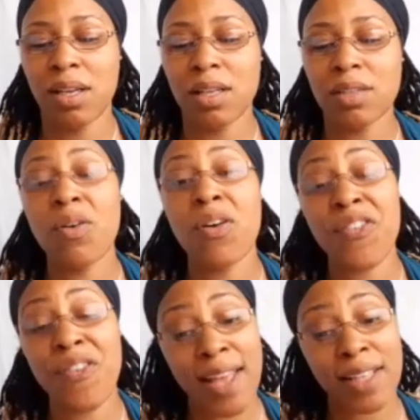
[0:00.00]
and your
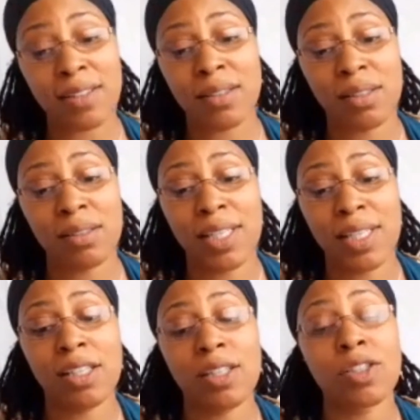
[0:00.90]
friend
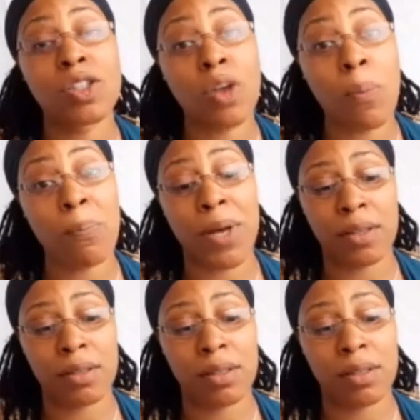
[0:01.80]
is in a somber,